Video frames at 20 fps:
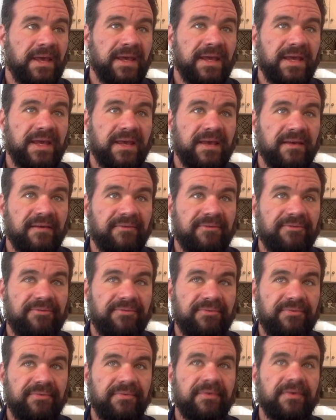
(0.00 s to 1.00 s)

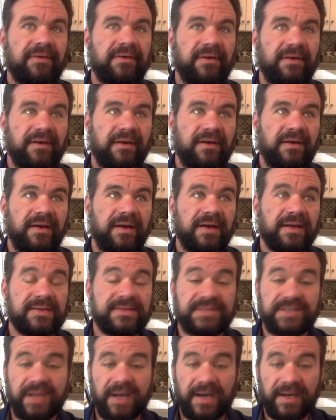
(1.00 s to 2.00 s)
if
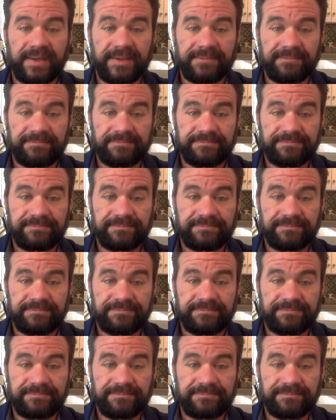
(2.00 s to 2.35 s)
it's not,